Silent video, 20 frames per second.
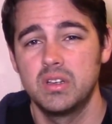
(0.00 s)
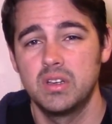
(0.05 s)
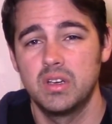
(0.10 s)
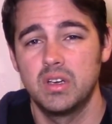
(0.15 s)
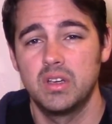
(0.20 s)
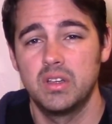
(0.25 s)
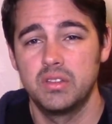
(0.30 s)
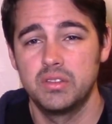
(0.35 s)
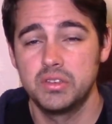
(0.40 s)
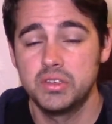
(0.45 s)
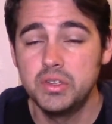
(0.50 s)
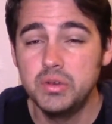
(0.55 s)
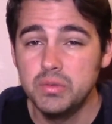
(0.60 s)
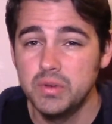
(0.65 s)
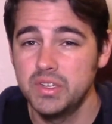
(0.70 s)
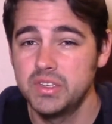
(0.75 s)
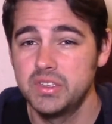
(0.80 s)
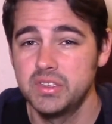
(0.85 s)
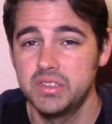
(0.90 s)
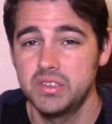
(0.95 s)
Uh, there's two
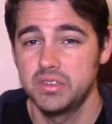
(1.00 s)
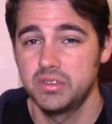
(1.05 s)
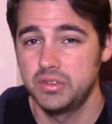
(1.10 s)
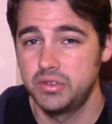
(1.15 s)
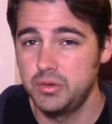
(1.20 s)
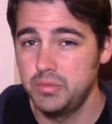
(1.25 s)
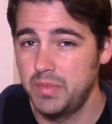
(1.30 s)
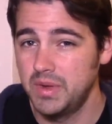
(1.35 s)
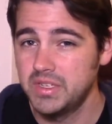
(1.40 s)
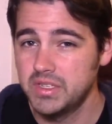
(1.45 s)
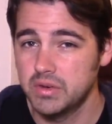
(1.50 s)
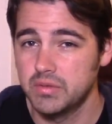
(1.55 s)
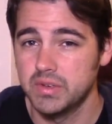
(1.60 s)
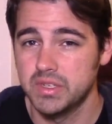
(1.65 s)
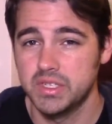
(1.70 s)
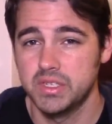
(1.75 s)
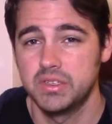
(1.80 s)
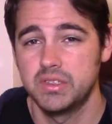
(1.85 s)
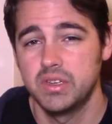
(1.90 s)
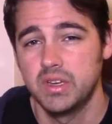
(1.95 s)
reasons, two basic
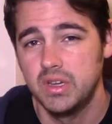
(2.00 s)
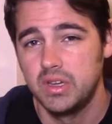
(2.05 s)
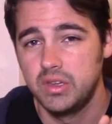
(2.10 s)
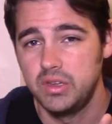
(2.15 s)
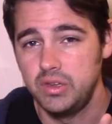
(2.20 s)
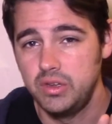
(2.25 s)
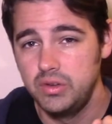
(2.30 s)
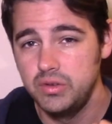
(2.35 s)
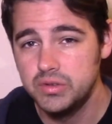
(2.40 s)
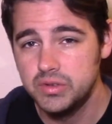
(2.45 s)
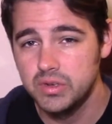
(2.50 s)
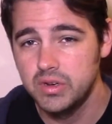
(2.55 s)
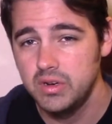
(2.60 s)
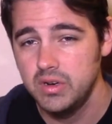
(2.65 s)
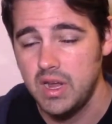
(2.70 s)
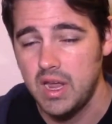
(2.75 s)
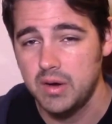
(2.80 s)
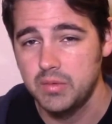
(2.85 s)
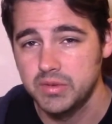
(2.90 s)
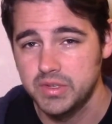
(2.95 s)
reasons,
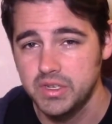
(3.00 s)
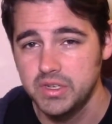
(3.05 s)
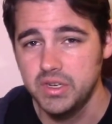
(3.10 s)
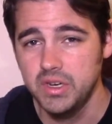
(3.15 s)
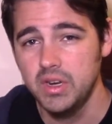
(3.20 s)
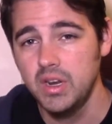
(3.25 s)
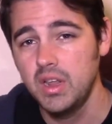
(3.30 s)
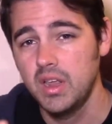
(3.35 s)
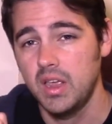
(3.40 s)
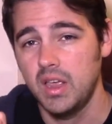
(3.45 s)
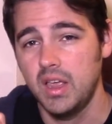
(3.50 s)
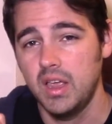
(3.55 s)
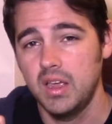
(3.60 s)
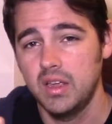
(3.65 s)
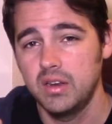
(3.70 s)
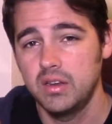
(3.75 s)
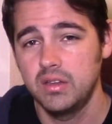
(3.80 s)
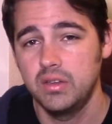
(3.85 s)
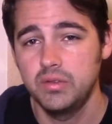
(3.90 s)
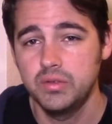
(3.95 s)
user acquisition
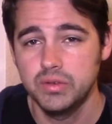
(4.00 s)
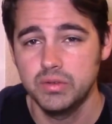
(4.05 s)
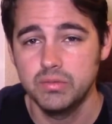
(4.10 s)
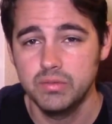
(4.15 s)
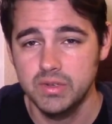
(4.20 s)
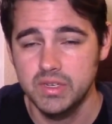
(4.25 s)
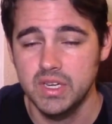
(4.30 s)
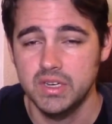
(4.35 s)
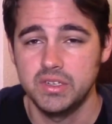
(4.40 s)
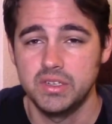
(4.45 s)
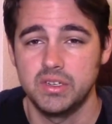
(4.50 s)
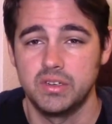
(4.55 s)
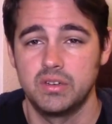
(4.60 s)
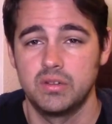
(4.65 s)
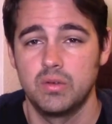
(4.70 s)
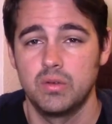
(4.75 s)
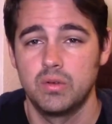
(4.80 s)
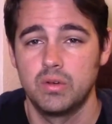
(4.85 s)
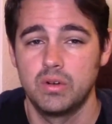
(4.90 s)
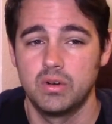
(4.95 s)
and user
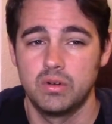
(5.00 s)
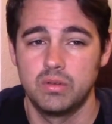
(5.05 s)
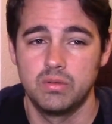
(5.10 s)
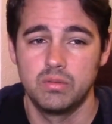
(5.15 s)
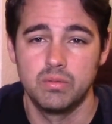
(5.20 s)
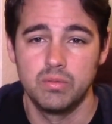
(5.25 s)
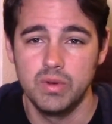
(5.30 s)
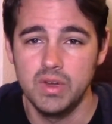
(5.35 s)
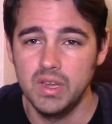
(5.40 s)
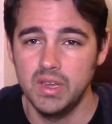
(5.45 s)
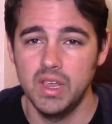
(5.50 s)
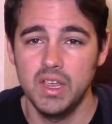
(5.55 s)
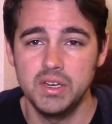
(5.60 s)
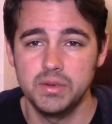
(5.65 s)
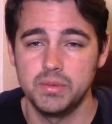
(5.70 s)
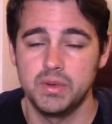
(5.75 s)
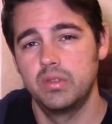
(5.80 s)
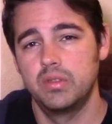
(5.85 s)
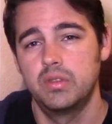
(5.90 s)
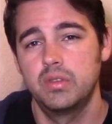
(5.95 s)
retention or
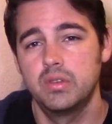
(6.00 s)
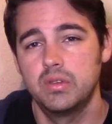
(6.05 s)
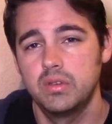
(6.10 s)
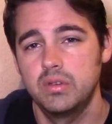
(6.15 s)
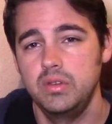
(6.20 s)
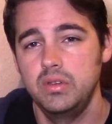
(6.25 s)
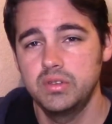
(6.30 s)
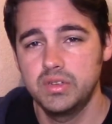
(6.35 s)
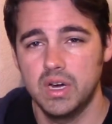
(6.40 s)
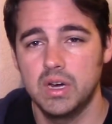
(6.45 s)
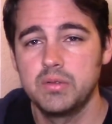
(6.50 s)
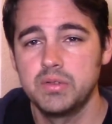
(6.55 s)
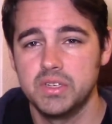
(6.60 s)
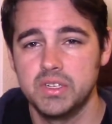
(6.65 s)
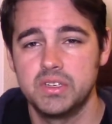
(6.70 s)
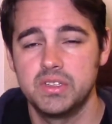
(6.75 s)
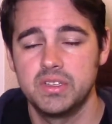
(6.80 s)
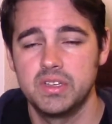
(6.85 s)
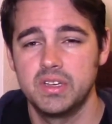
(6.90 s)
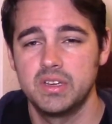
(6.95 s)
re-engagement. The user
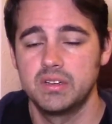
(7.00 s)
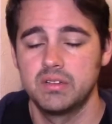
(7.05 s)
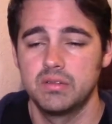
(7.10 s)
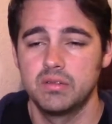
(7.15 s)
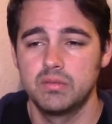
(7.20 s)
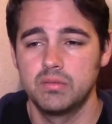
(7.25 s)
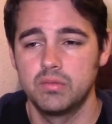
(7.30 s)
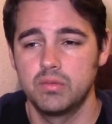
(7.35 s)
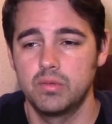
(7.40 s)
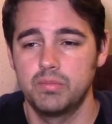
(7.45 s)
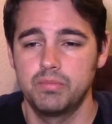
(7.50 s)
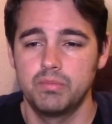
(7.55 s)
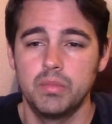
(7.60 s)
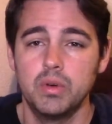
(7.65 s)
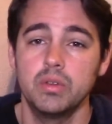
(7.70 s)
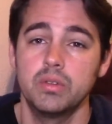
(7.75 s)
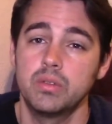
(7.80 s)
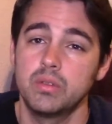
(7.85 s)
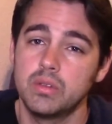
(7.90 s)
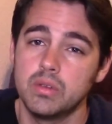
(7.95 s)
acquisition thing, well,
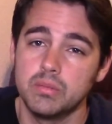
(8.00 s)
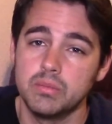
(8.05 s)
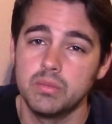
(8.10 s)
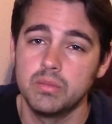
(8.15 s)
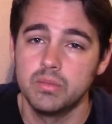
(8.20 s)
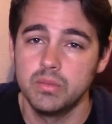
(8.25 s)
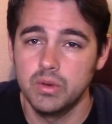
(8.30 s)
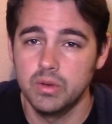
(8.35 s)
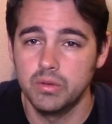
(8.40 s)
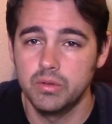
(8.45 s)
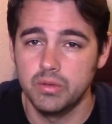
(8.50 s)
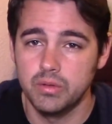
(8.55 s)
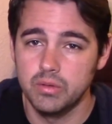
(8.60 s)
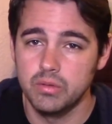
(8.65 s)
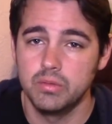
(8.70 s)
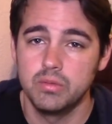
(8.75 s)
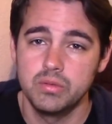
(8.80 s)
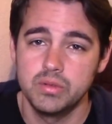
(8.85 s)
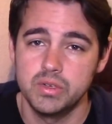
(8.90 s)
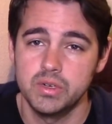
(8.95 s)
both of them go
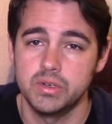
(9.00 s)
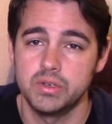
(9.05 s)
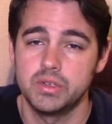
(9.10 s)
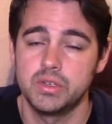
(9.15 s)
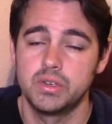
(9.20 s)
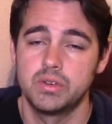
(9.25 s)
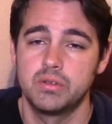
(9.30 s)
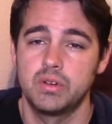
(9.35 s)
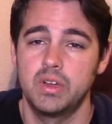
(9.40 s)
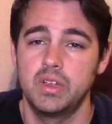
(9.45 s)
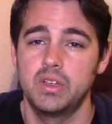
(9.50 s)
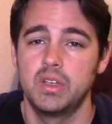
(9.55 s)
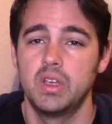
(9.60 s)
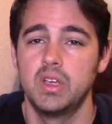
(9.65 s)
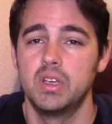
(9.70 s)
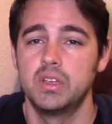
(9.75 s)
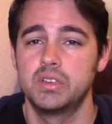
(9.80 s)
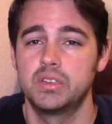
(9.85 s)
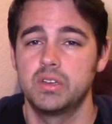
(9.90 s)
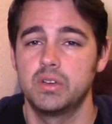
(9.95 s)
through search, right?
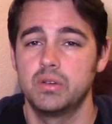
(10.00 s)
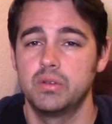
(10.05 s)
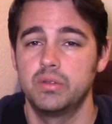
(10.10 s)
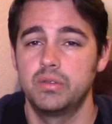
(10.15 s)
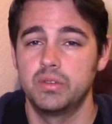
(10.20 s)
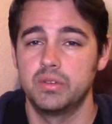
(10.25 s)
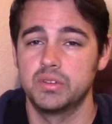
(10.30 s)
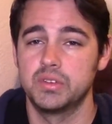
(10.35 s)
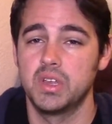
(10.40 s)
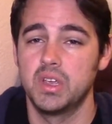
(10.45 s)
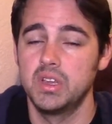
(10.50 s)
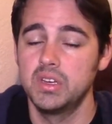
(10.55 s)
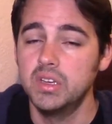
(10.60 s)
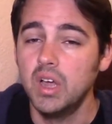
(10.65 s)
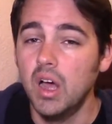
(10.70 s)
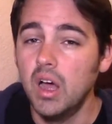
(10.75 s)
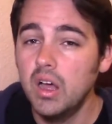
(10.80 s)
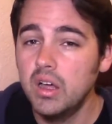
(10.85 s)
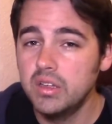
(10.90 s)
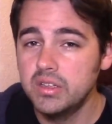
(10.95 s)
So there's
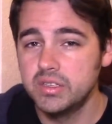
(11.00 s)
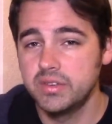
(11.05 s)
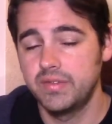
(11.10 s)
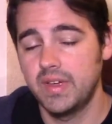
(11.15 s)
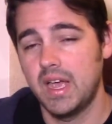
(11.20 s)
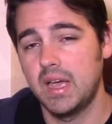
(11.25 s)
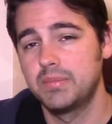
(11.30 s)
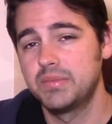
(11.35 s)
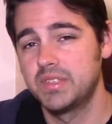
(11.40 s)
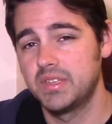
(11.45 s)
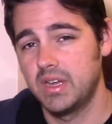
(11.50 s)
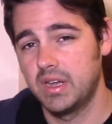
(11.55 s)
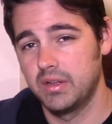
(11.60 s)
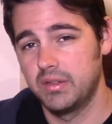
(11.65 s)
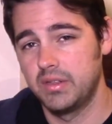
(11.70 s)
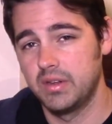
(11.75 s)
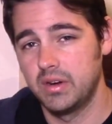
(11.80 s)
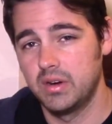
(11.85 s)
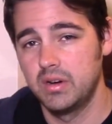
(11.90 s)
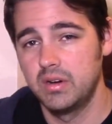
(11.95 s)
tons of apps
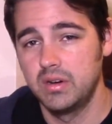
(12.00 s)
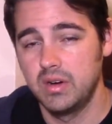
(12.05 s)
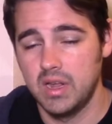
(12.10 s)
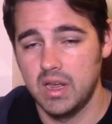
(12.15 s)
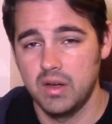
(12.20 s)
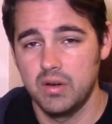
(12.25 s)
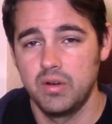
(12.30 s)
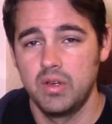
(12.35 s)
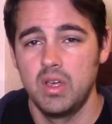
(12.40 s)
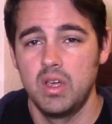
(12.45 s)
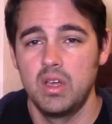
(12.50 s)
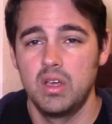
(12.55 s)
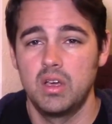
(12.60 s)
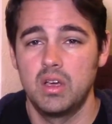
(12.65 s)
out there now.